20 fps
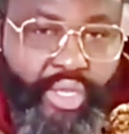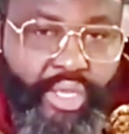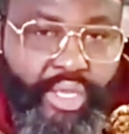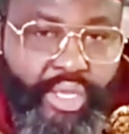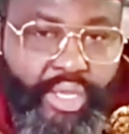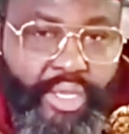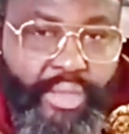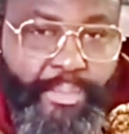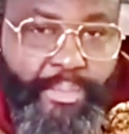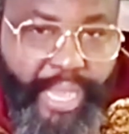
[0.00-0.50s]

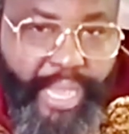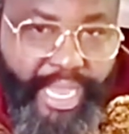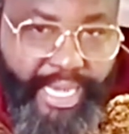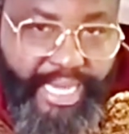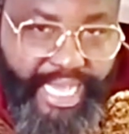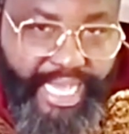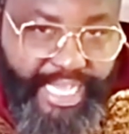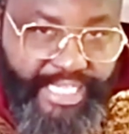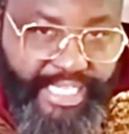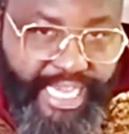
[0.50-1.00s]
paid
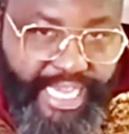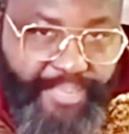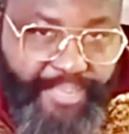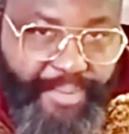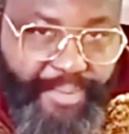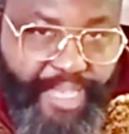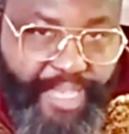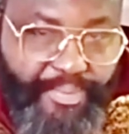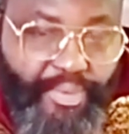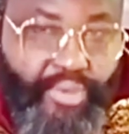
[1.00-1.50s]
agent
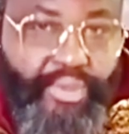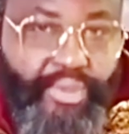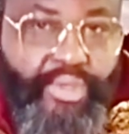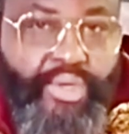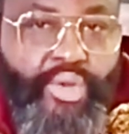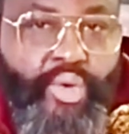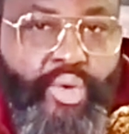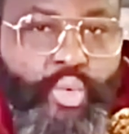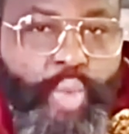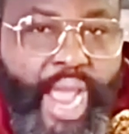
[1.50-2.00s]
people?
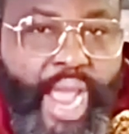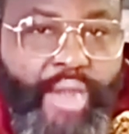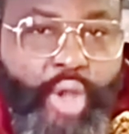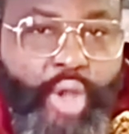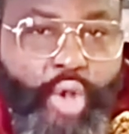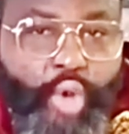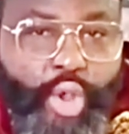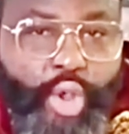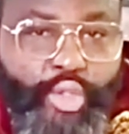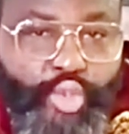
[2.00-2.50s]
We are not
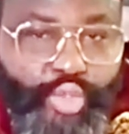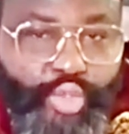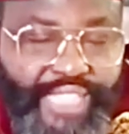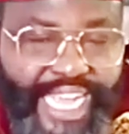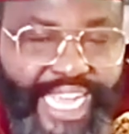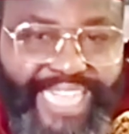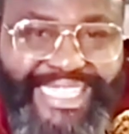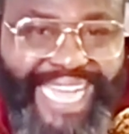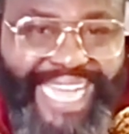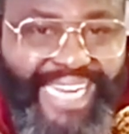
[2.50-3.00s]
going to take
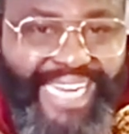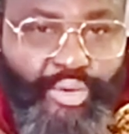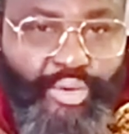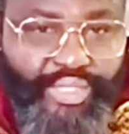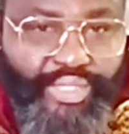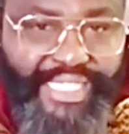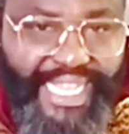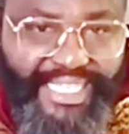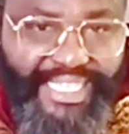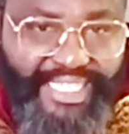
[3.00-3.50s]
that
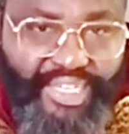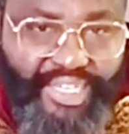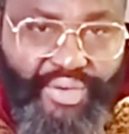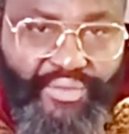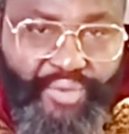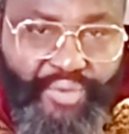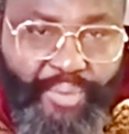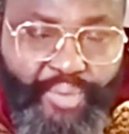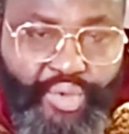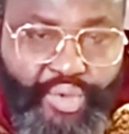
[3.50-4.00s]
nonsensical
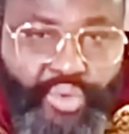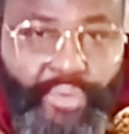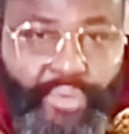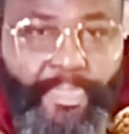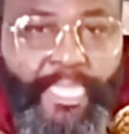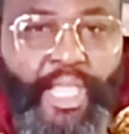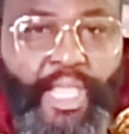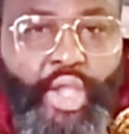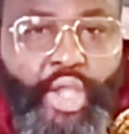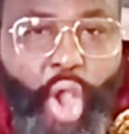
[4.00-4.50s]
from you.
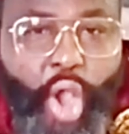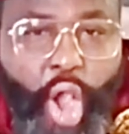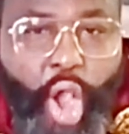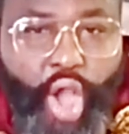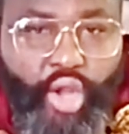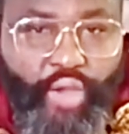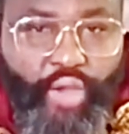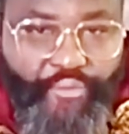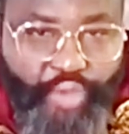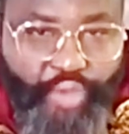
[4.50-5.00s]
All
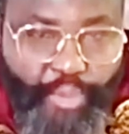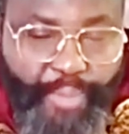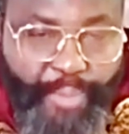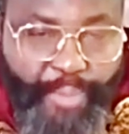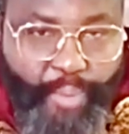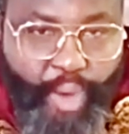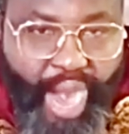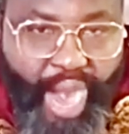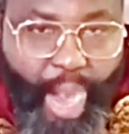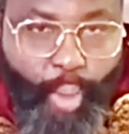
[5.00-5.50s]
of you people
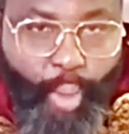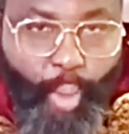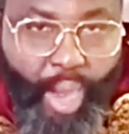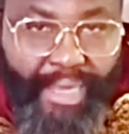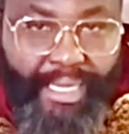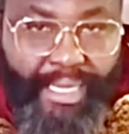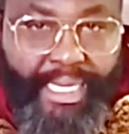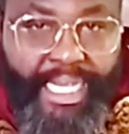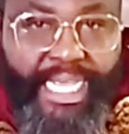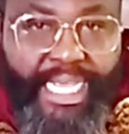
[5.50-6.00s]
are one.
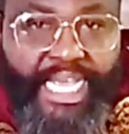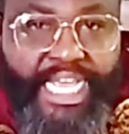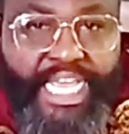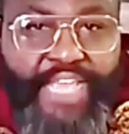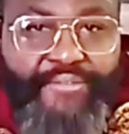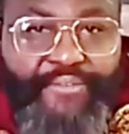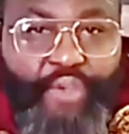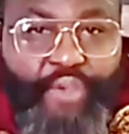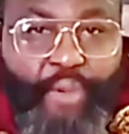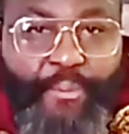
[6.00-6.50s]
If
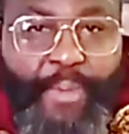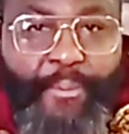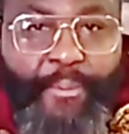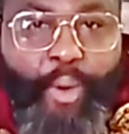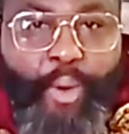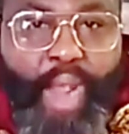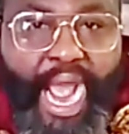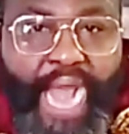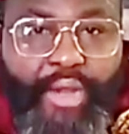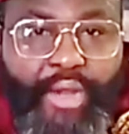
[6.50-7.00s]
you people
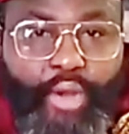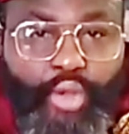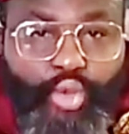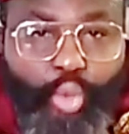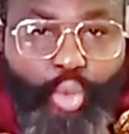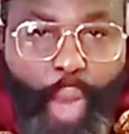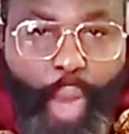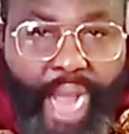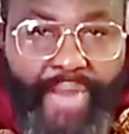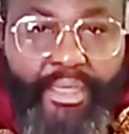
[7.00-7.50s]
are not
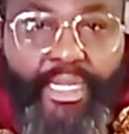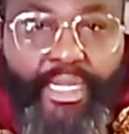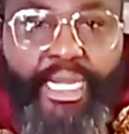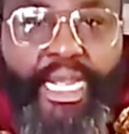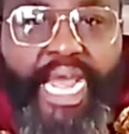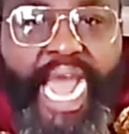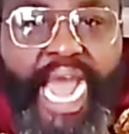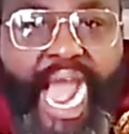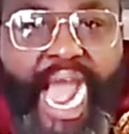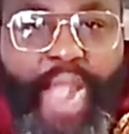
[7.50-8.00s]
one,
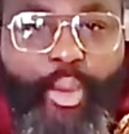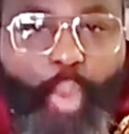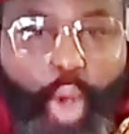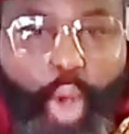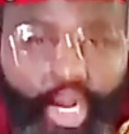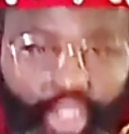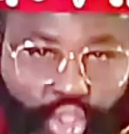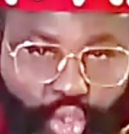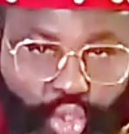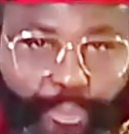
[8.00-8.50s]
I
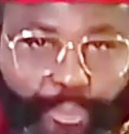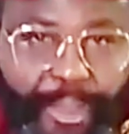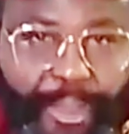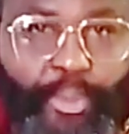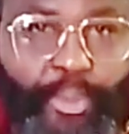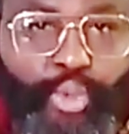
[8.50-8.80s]
want you people to